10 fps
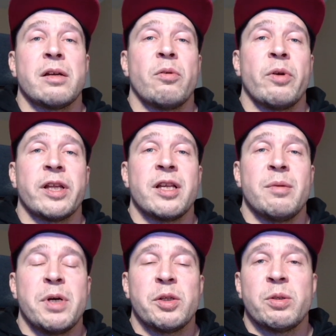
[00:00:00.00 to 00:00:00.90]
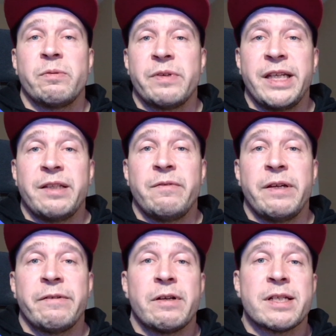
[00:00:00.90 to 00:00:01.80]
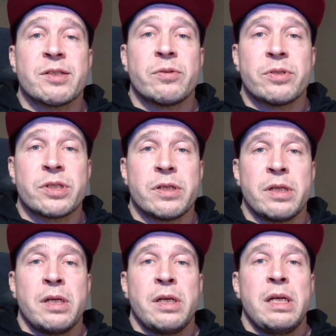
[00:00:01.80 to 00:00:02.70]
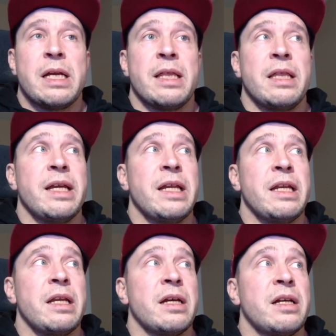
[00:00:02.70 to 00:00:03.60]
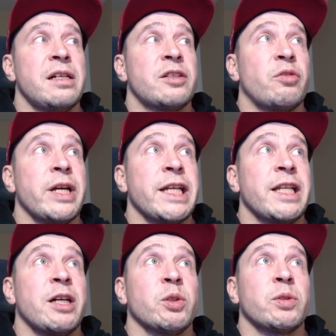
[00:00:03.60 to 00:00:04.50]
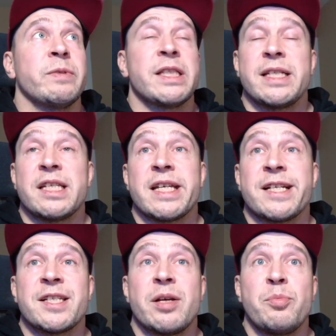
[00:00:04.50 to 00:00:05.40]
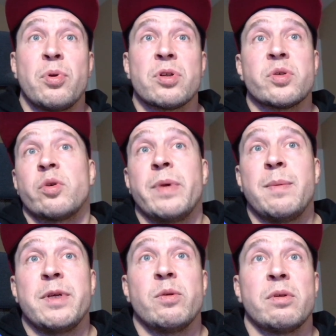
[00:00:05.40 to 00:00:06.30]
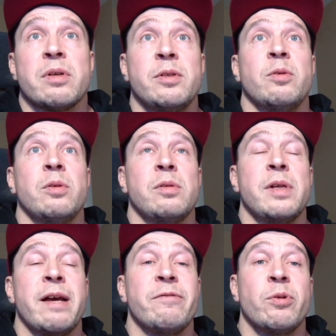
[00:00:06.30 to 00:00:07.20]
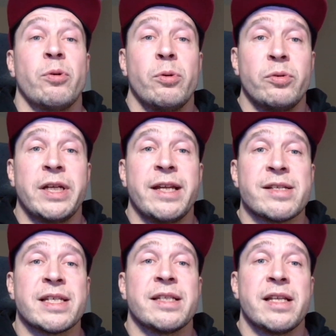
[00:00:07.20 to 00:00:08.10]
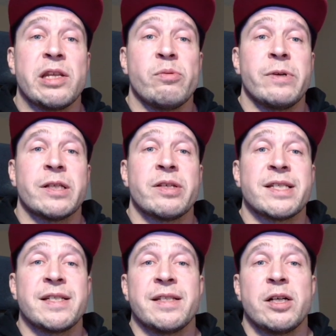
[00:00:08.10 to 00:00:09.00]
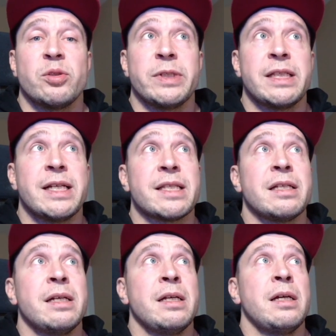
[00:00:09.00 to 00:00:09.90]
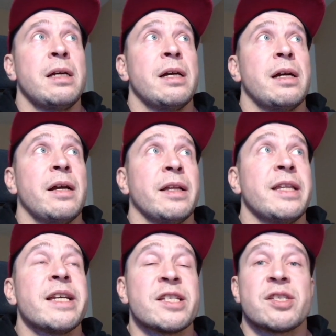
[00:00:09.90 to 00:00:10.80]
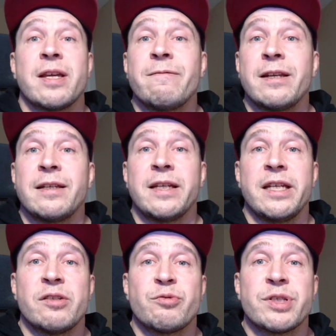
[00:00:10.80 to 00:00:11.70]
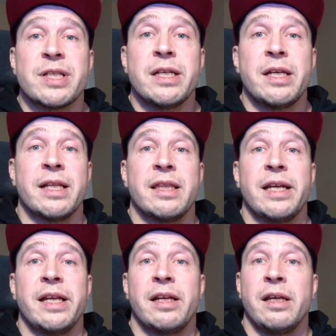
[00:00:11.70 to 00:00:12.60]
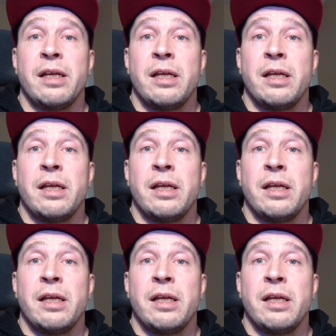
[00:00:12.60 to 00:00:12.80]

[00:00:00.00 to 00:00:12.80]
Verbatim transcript: correct amount of heatwave clusters and then try it out with these examples, or maybe you will, have your own data set and you want to test it out with that. Uh, I think it's definitely interesting. And then